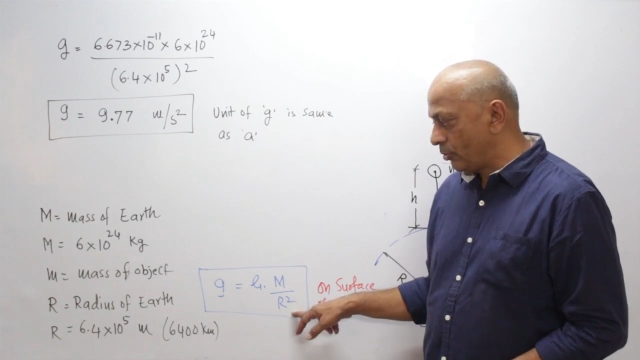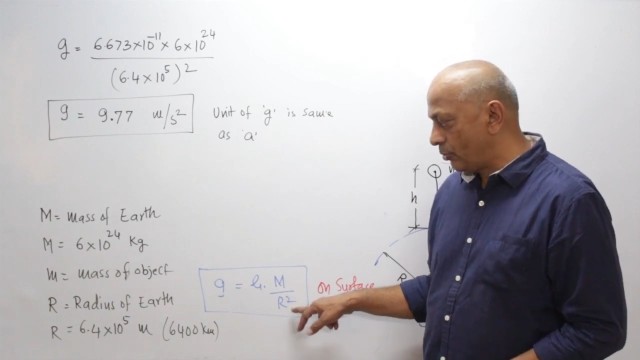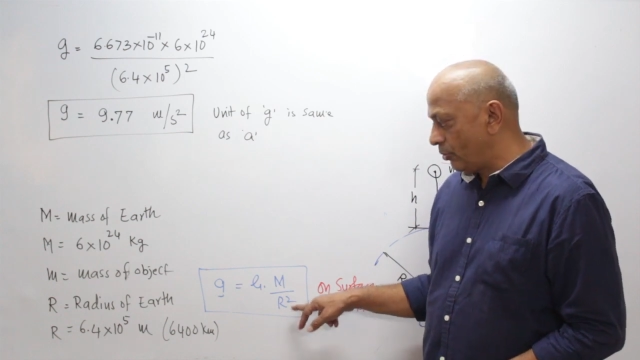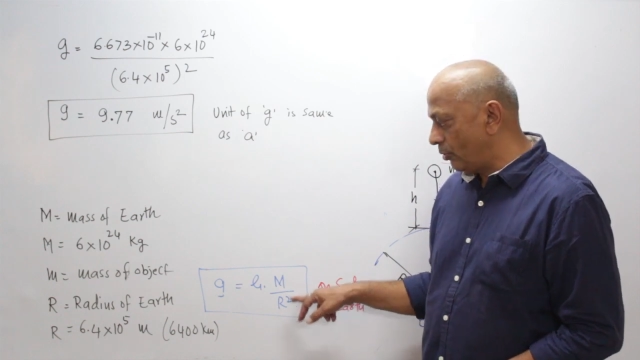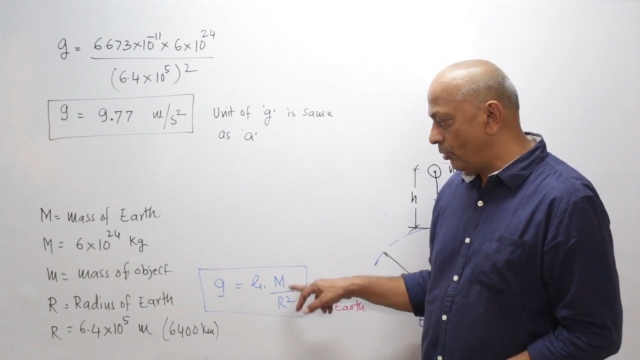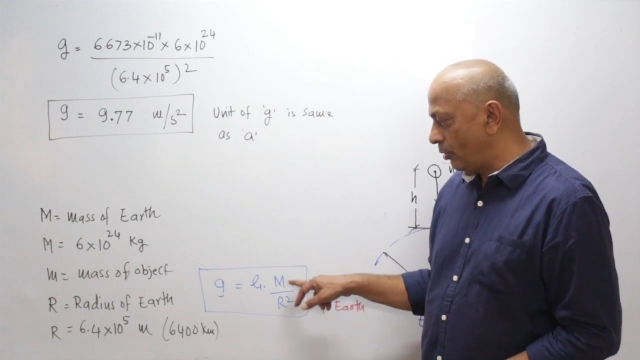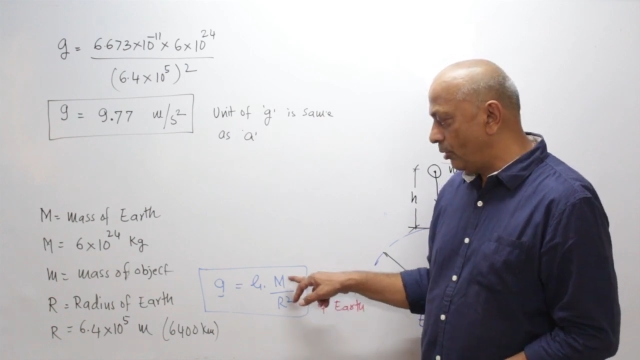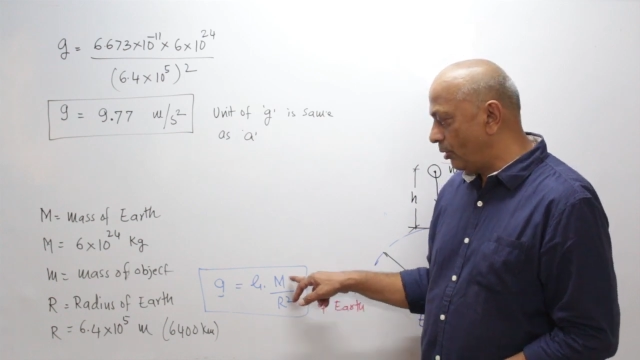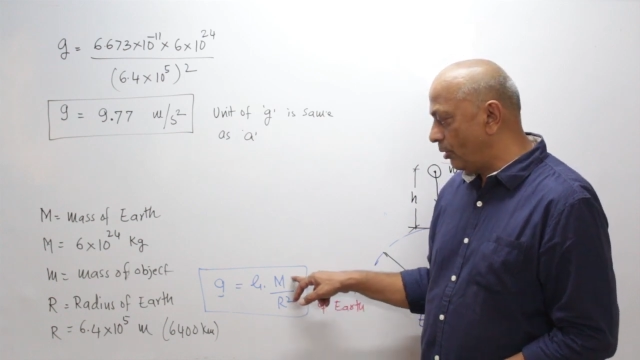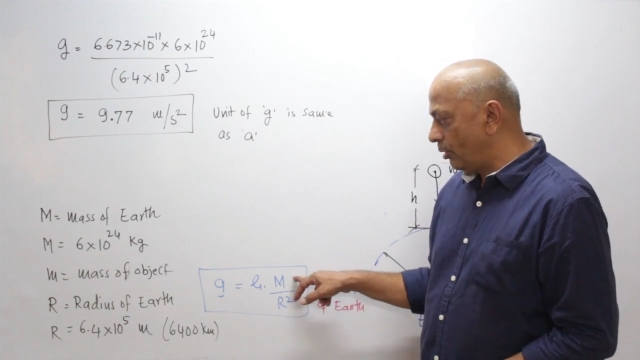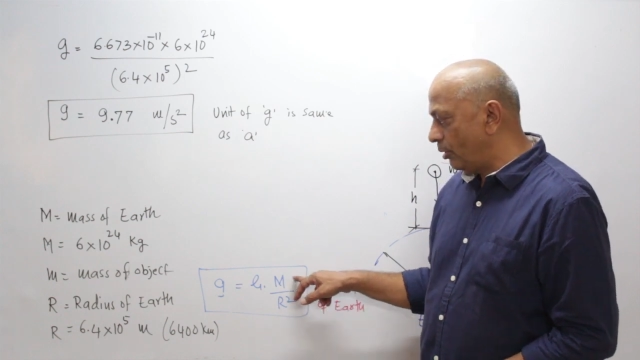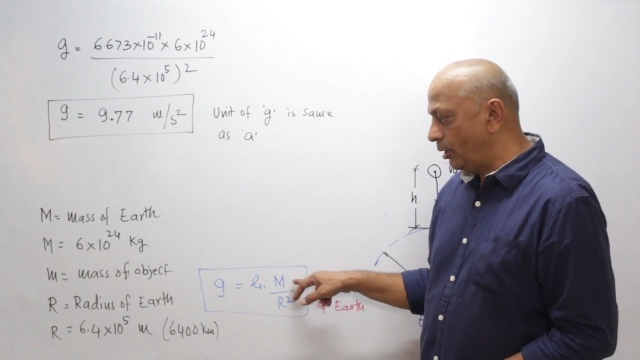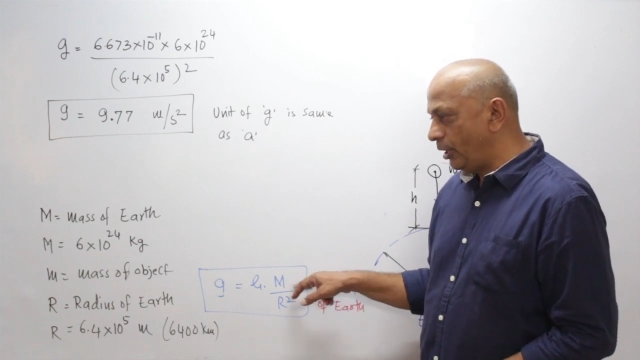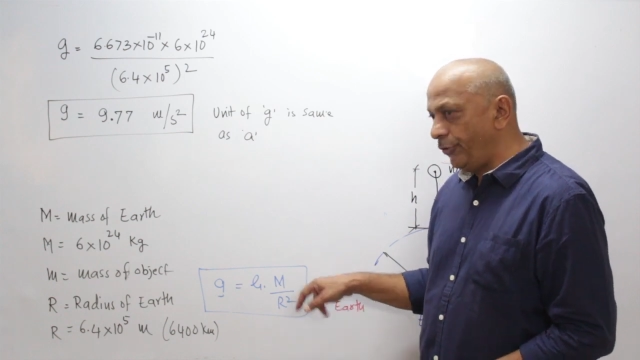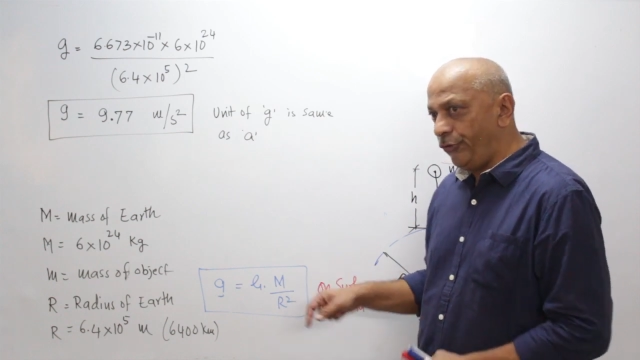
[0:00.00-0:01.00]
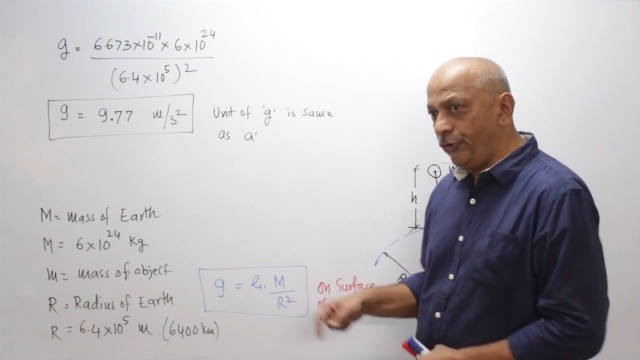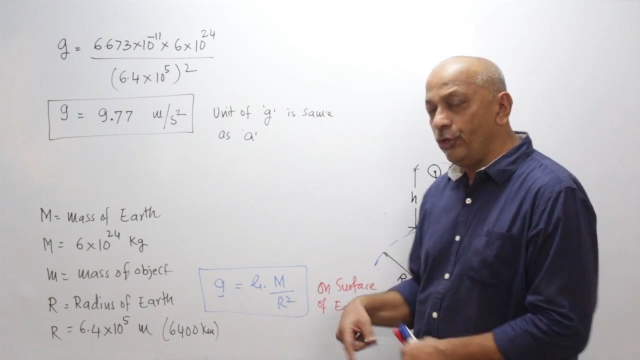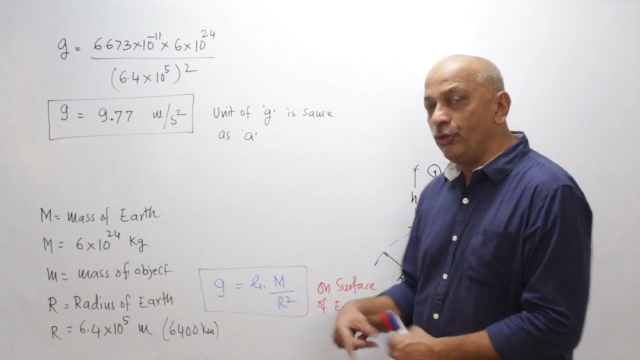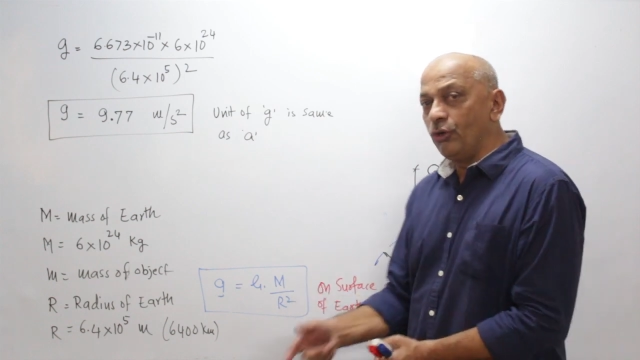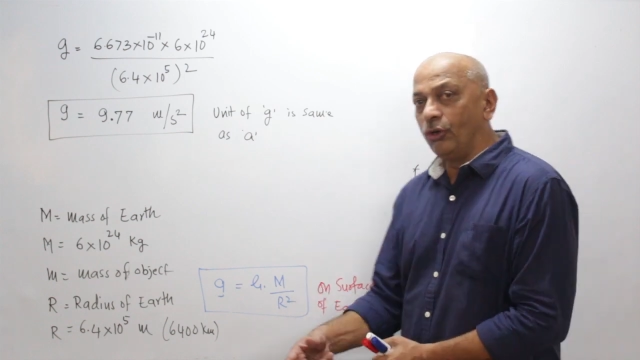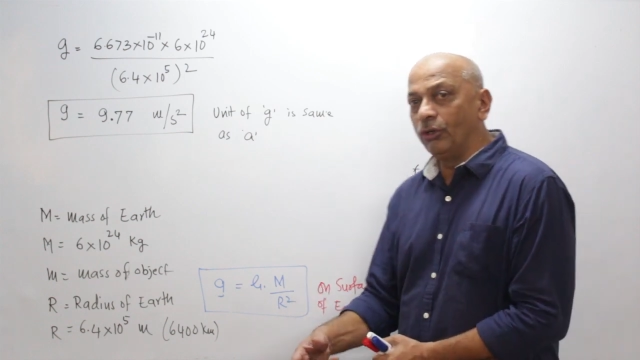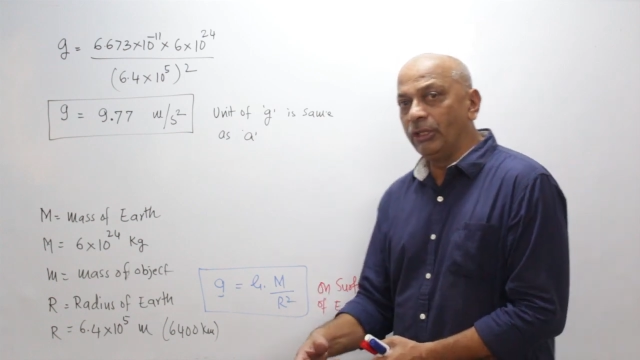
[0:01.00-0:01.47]
So if you
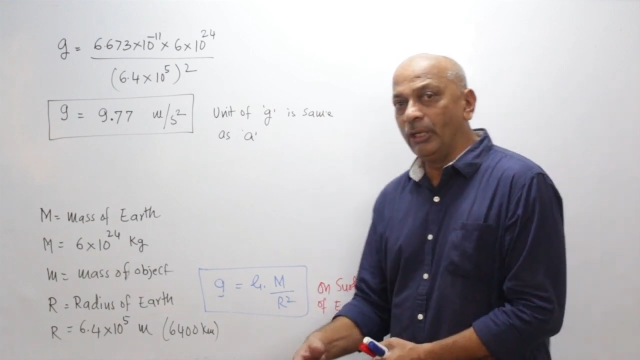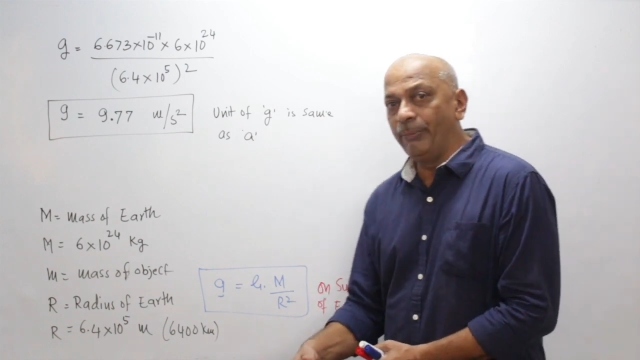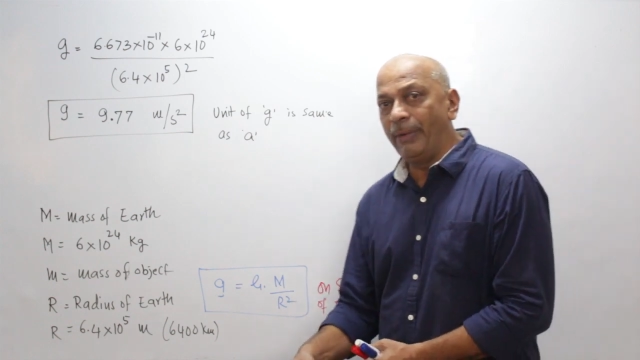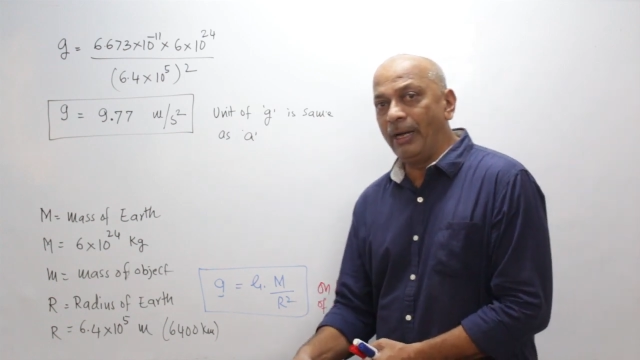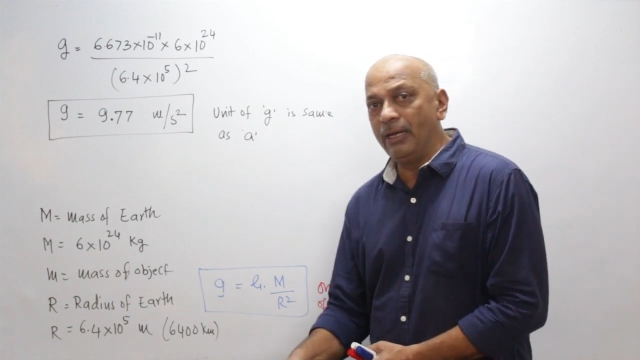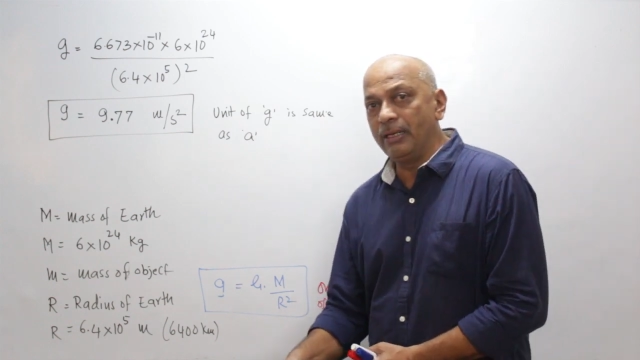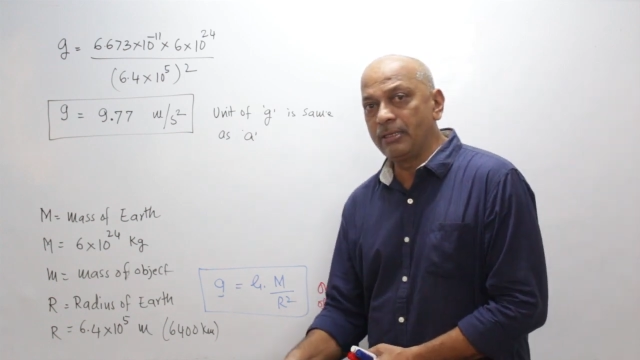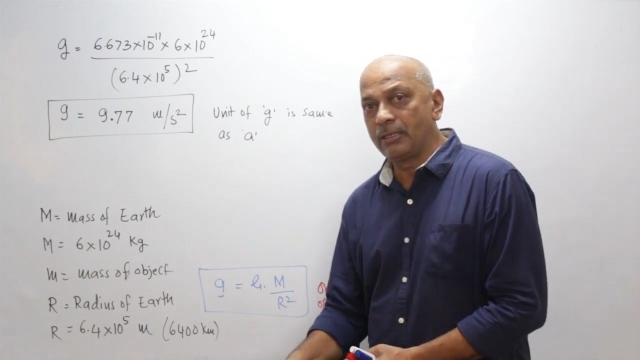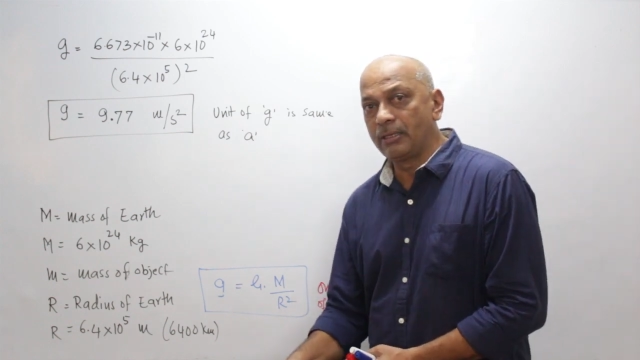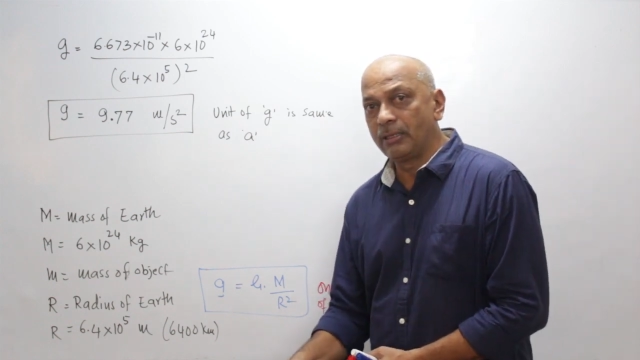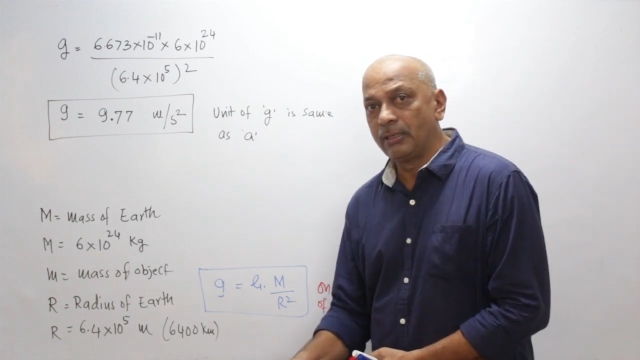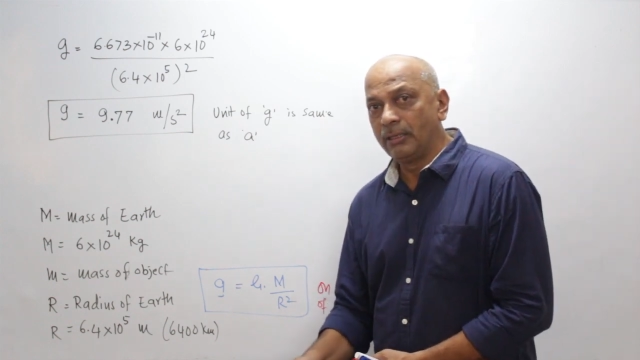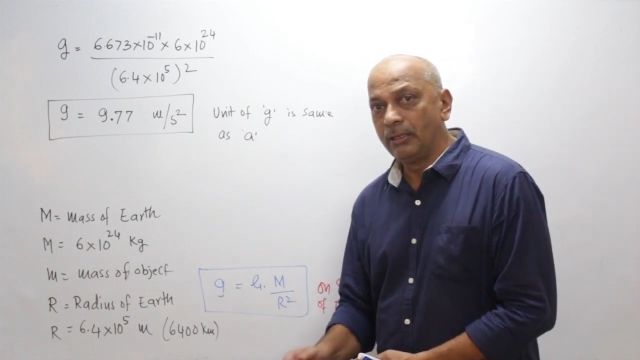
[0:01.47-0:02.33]
know the mass